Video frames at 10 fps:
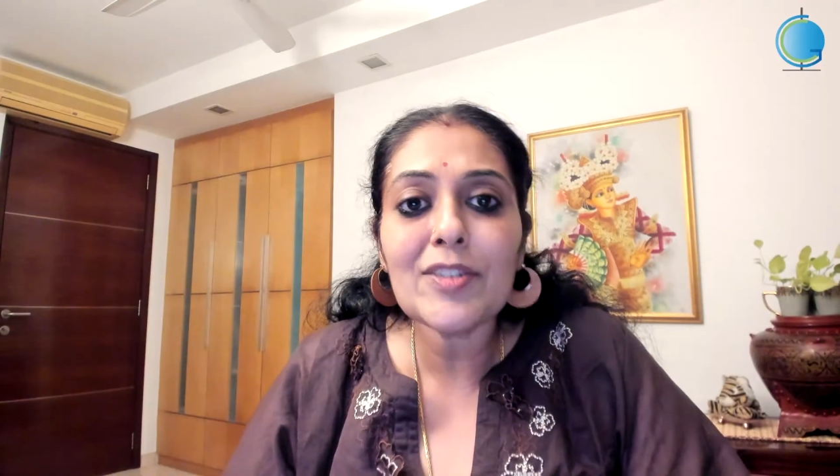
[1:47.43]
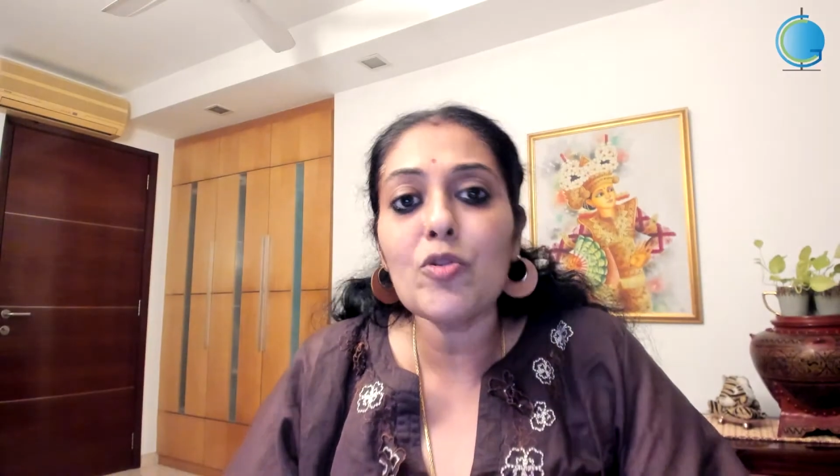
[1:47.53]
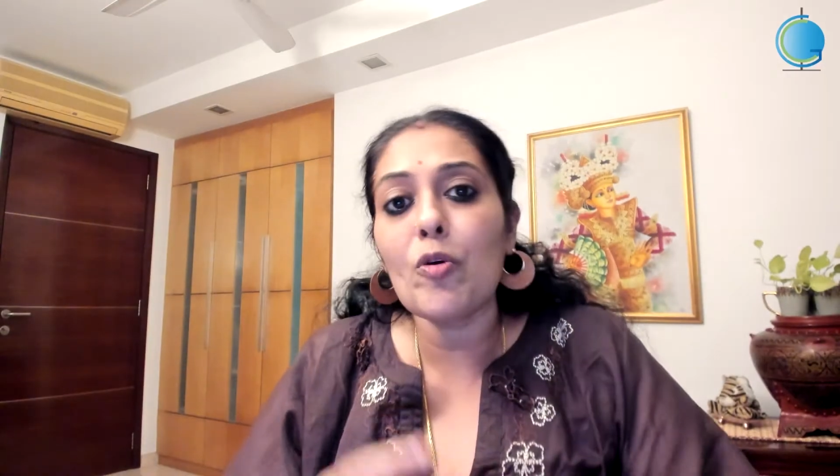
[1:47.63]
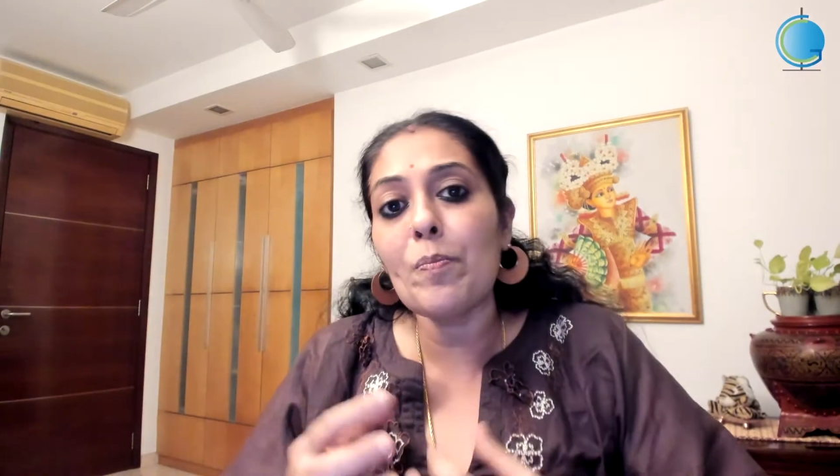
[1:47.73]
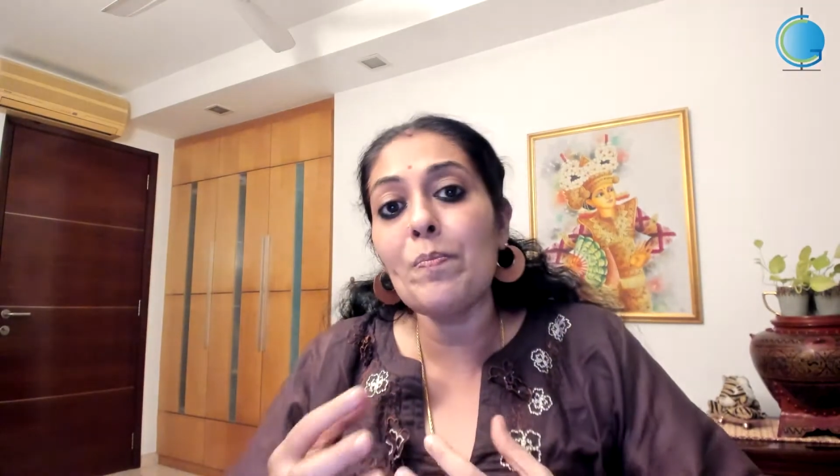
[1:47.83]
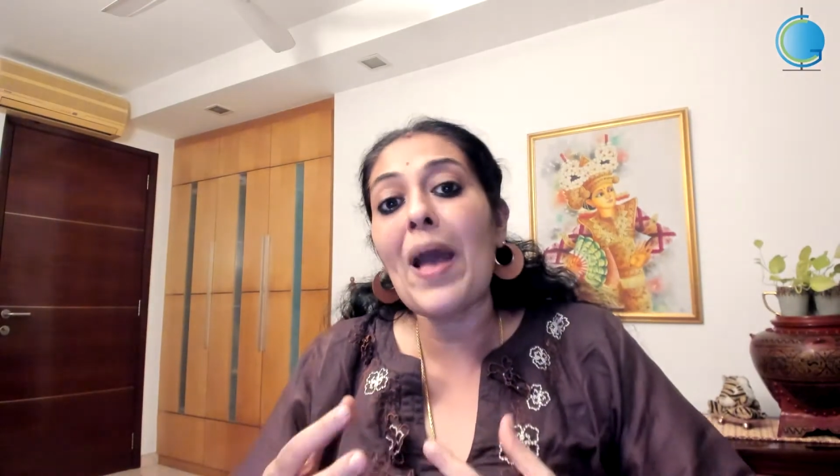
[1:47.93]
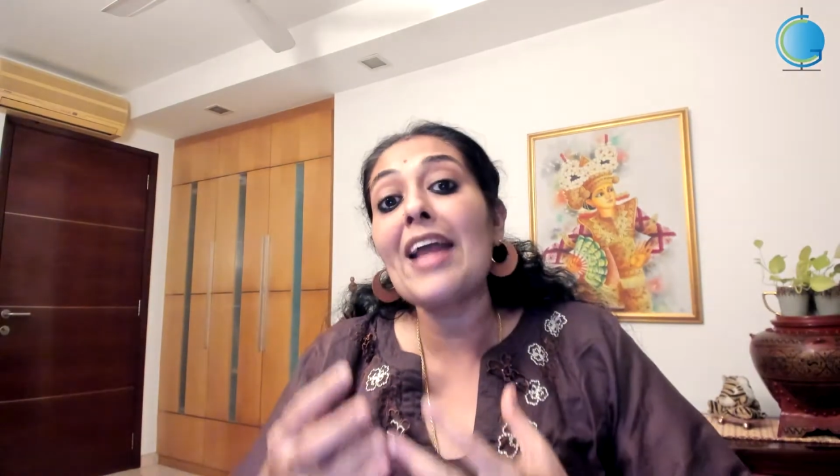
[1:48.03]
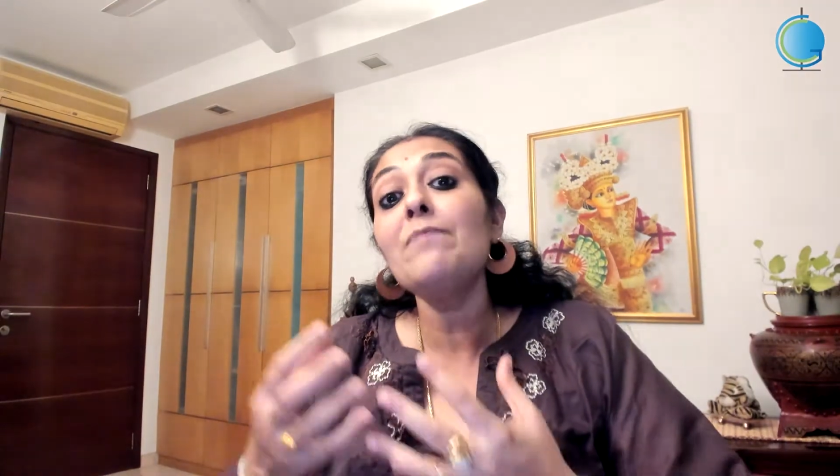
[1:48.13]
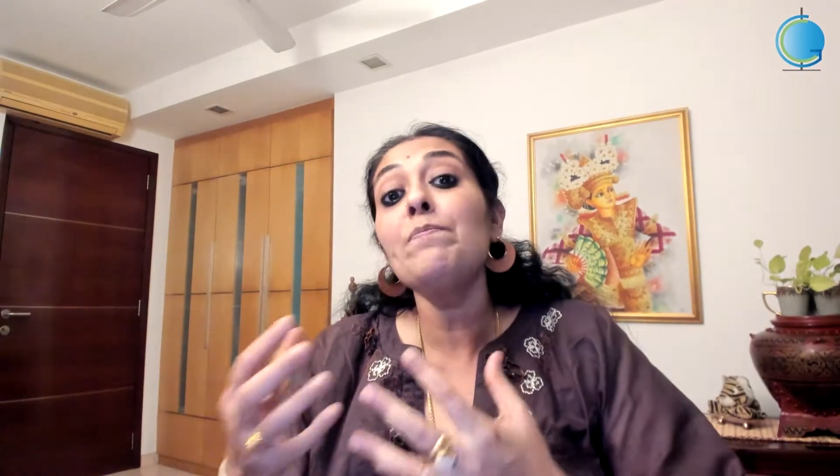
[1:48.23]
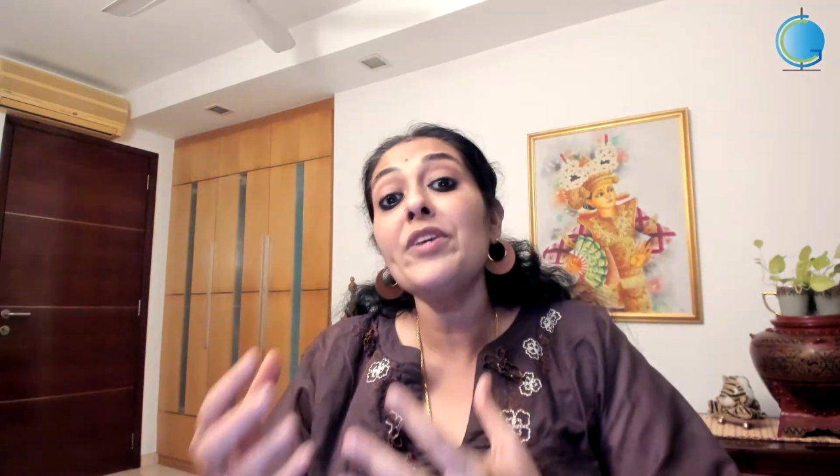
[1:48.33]
or
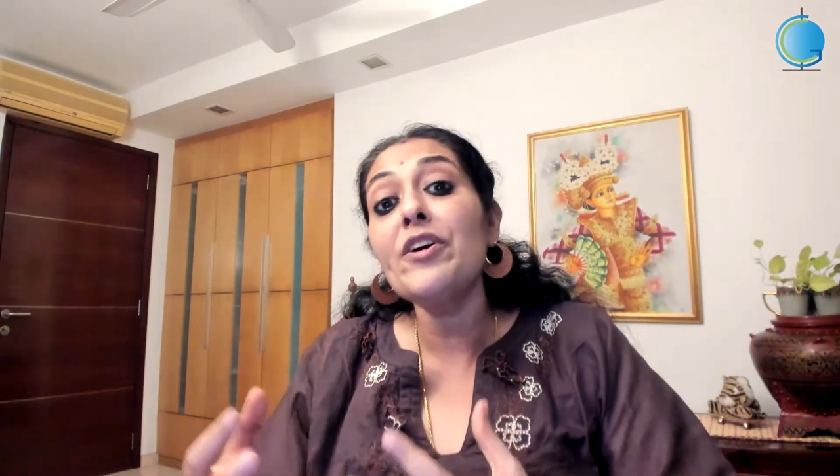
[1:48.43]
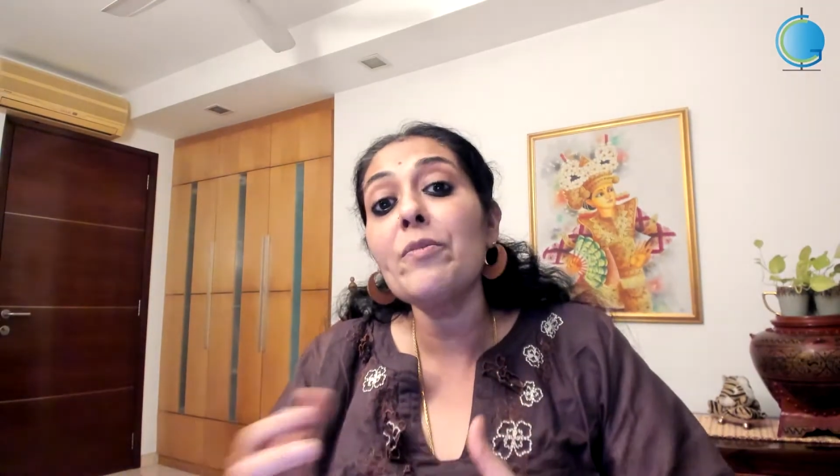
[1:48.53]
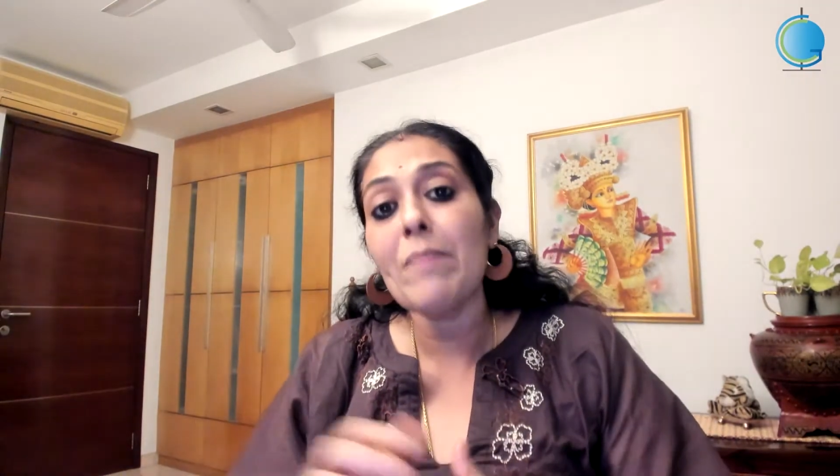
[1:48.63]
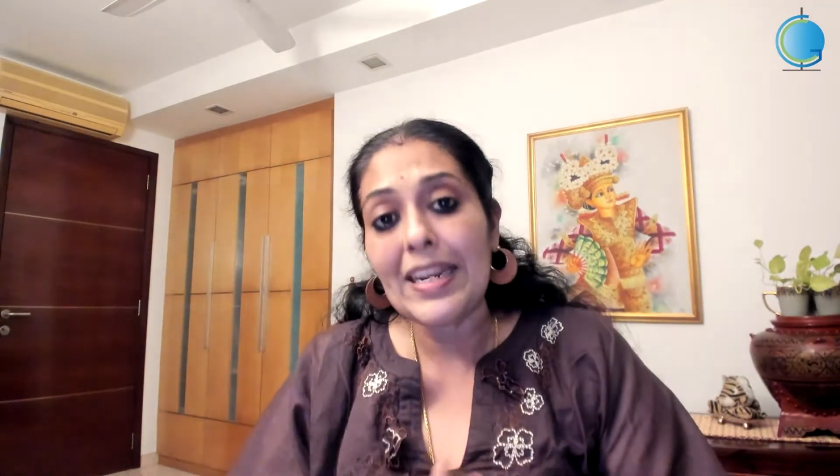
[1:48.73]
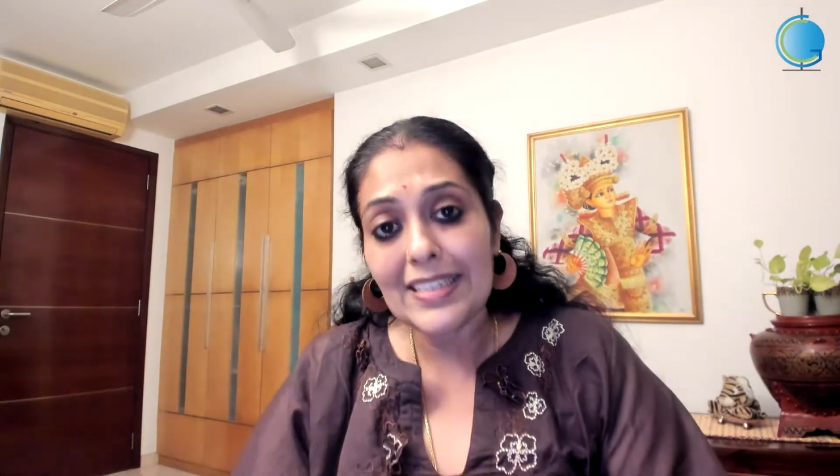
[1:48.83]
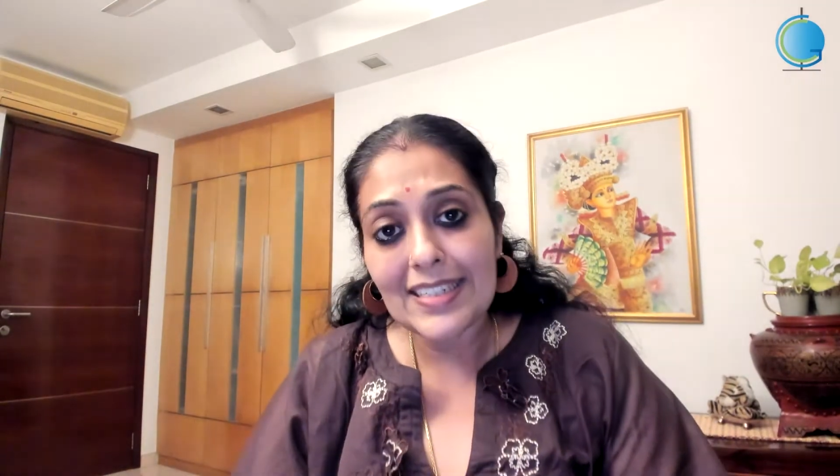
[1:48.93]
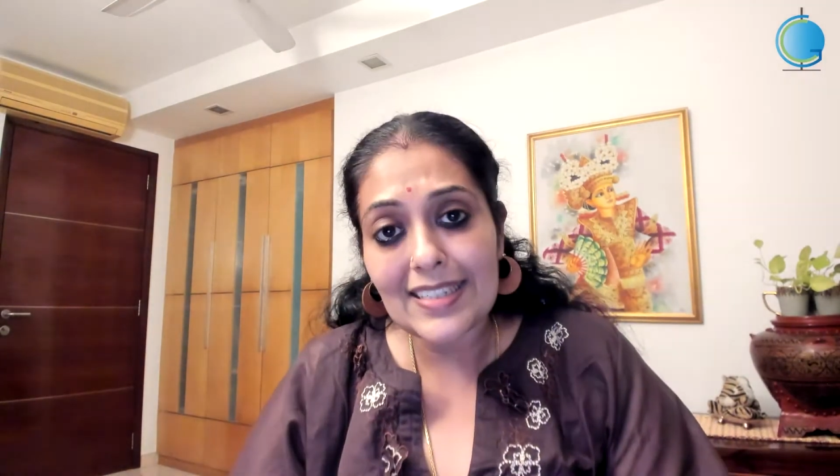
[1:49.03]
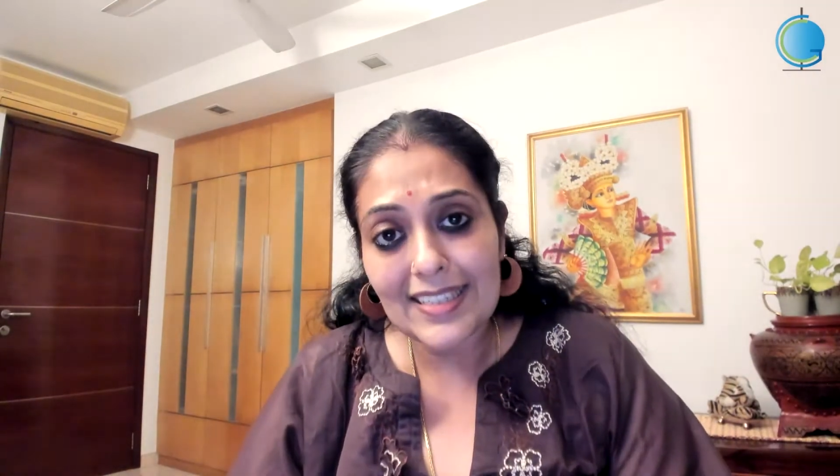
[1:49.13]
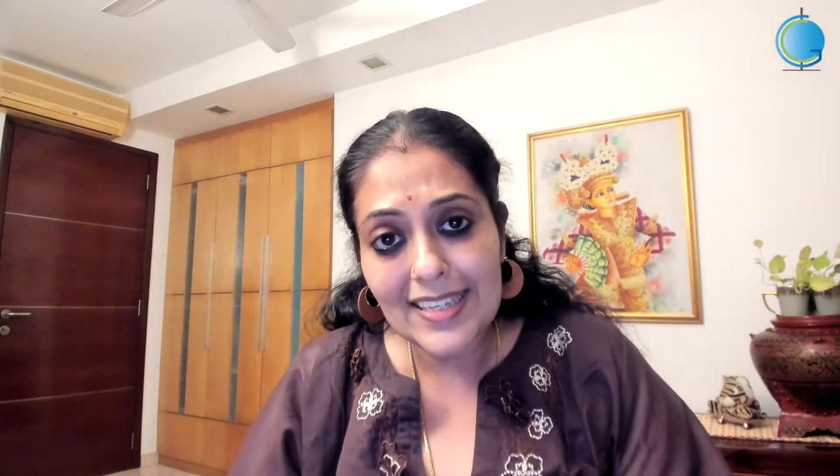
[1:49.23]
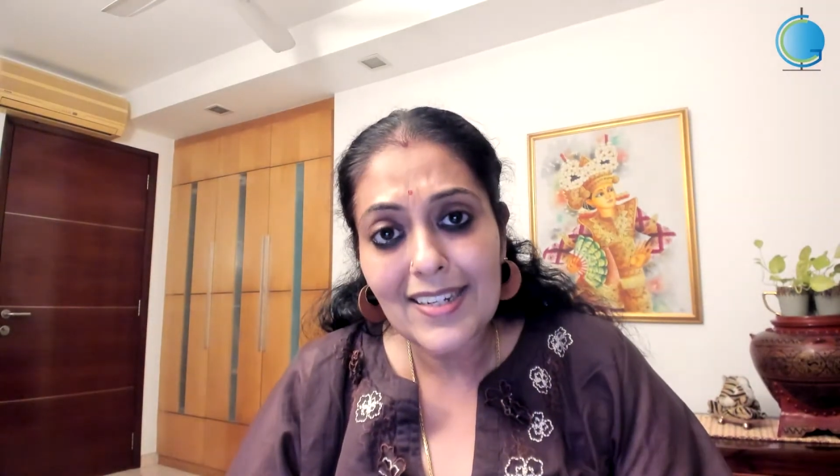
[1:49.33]
and peer
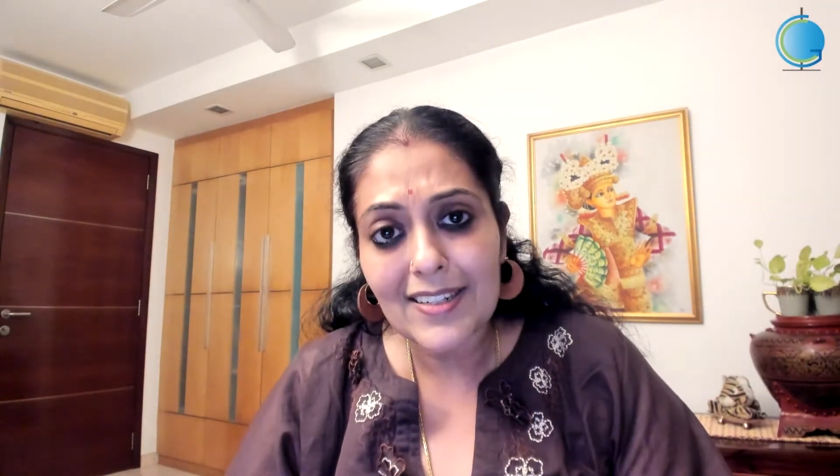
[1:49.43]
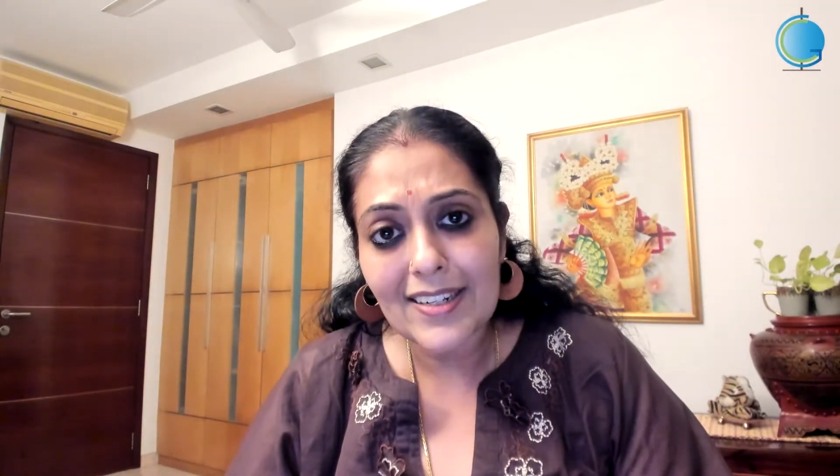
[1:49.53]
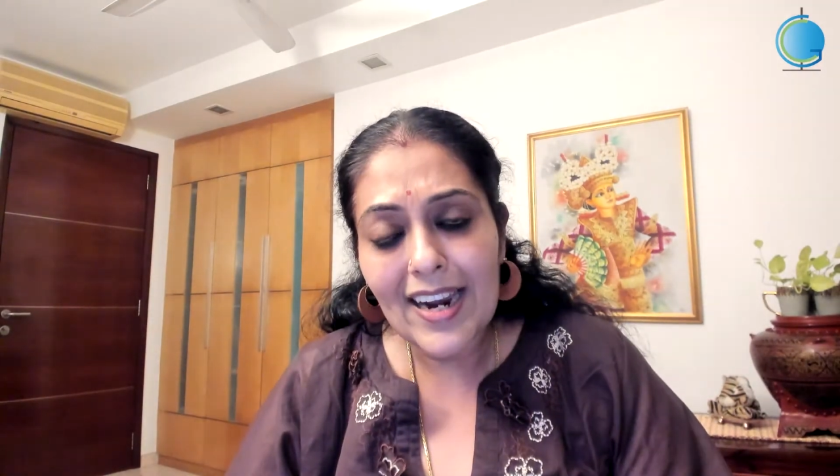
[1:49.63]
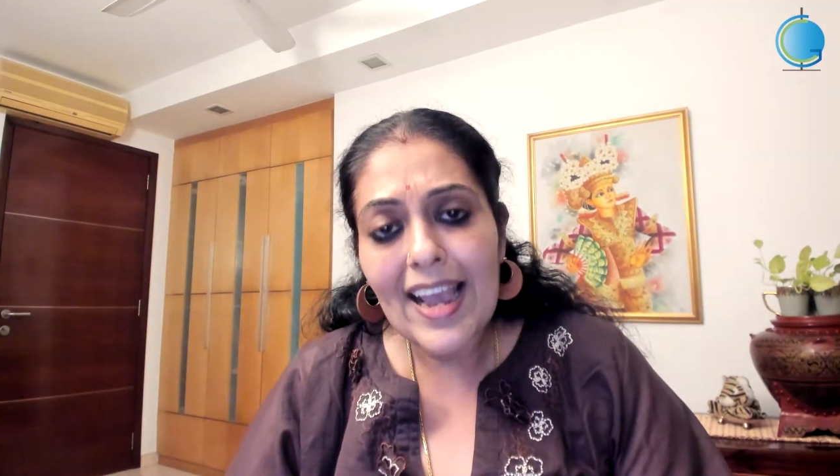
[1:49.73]
mentors here